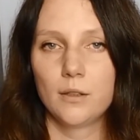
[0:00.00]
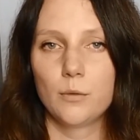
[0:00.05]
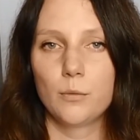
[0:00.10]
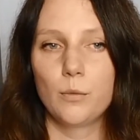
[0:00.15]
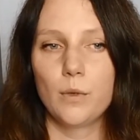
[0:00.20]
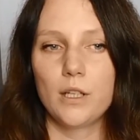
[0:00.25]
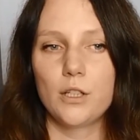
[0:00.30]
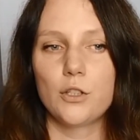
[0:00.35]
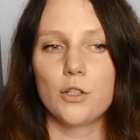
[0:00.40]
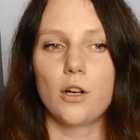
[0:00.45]

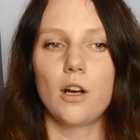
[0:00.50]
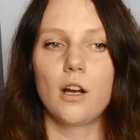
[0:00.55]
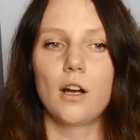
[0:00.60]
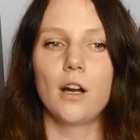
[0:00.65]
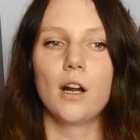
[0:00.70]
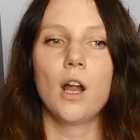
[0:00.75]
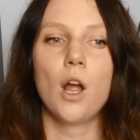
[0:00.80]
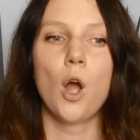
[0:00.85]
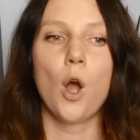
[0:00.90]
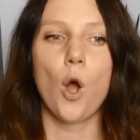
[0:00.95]
which
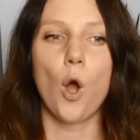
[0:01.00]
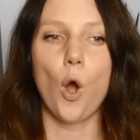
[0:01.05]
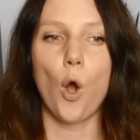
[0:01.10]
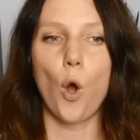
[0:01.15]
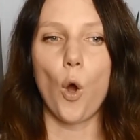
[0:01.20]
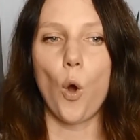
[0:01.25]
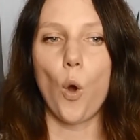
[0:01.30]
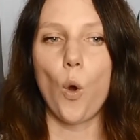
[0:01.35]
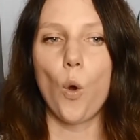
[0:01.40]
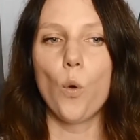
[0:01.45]
are
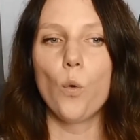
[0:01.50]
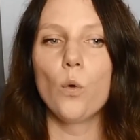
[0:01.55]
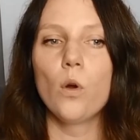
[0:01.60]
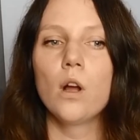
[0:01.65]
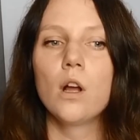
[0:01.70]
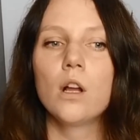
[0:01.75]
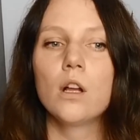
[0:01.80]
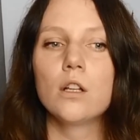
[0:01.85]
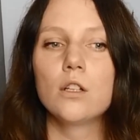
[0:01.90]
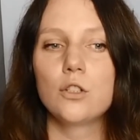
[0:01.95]
O,
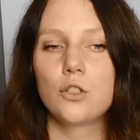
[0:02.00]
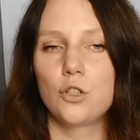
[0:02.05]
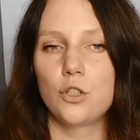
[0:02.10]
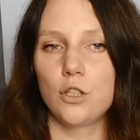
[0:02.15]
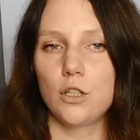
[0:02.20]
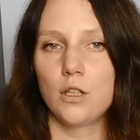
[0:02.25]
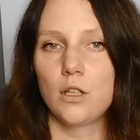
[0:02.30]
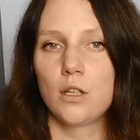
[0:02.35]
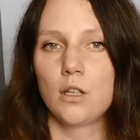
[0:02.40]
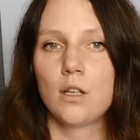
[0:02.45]

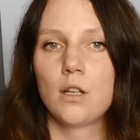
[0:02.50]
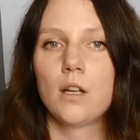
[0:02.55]
C,